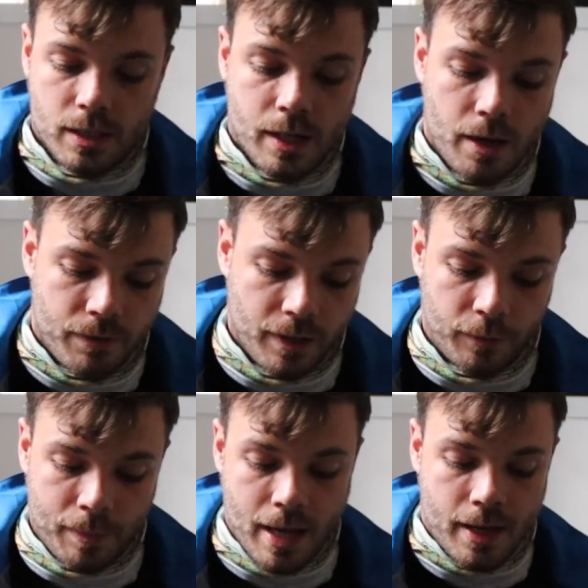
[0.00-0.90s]
to go for
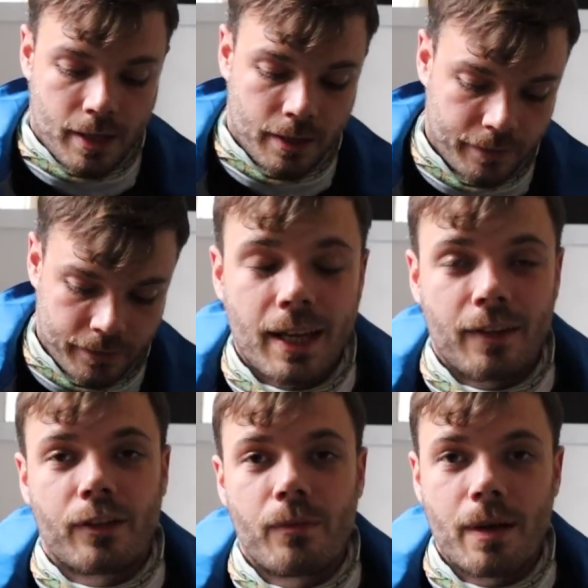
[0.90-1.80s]
this bag. OK, Okay,
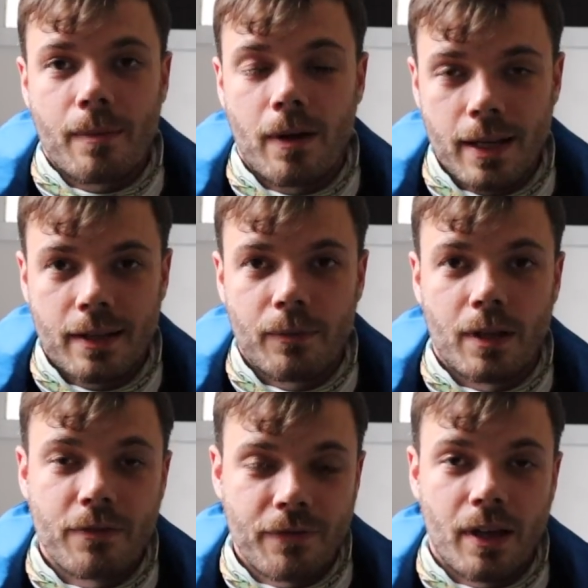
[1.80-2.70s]
so when I'm hiking,
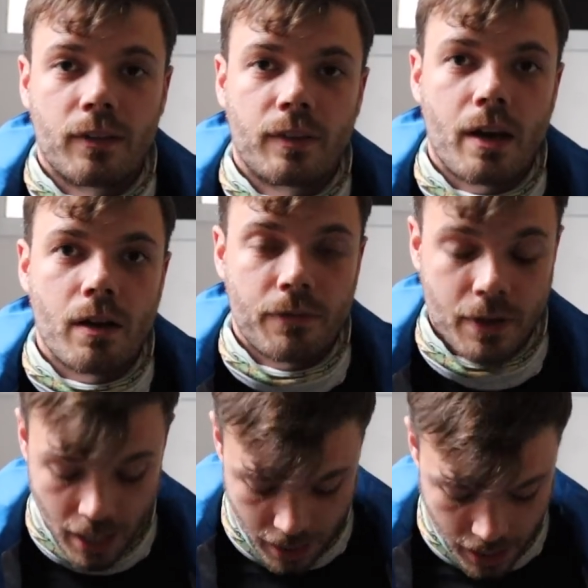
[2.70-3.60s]
when I first set off,
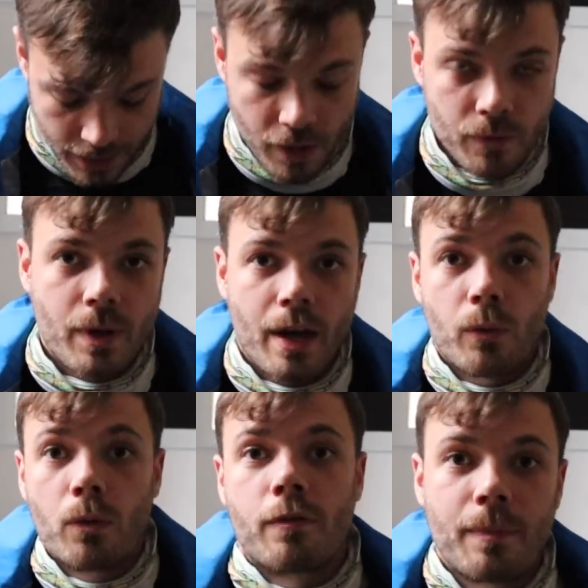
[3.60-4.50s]
I don't wear
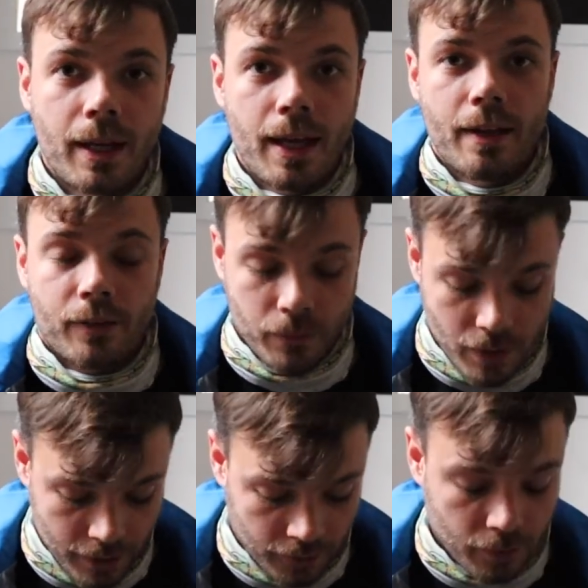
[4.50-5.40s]
all of my layers at
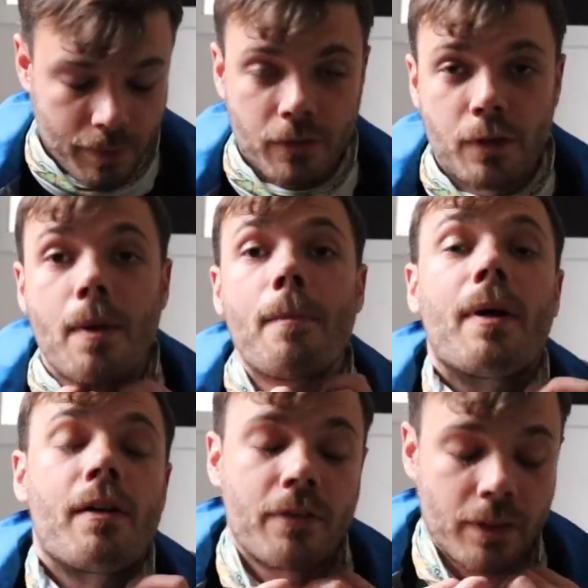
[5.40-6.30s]
once. I mean, I've got my
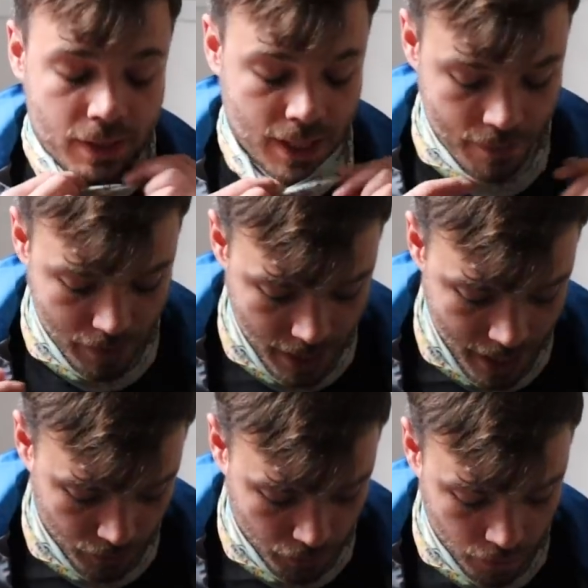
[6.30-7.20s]
buff on to keep my
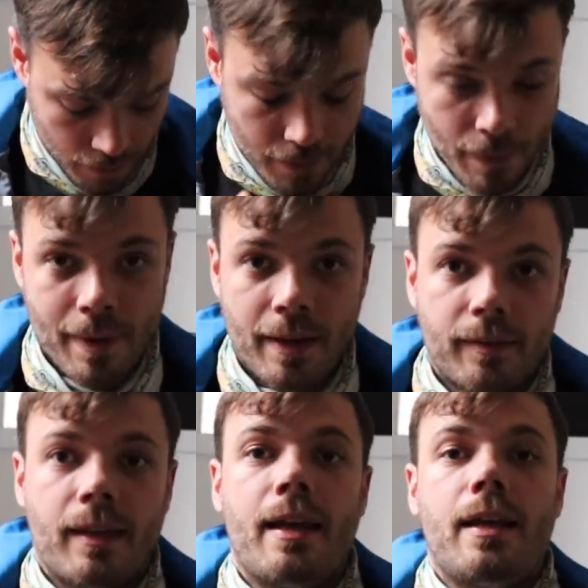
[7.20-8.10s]
neck warm, my
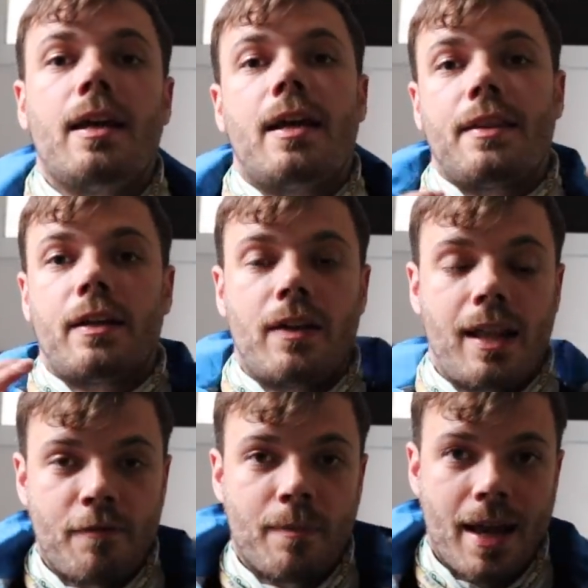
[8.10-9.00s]
base layer, and then I'll
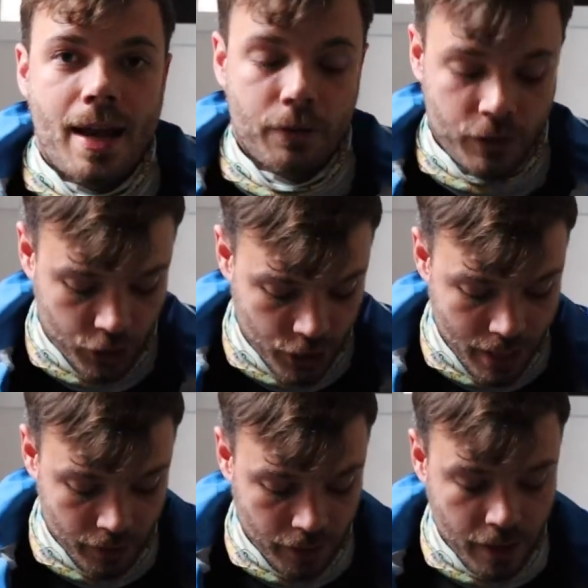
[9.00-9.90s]
have my outer
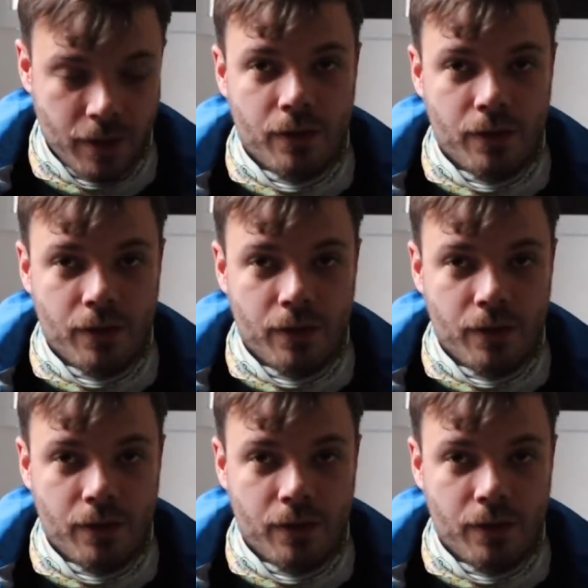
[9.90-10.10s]
shell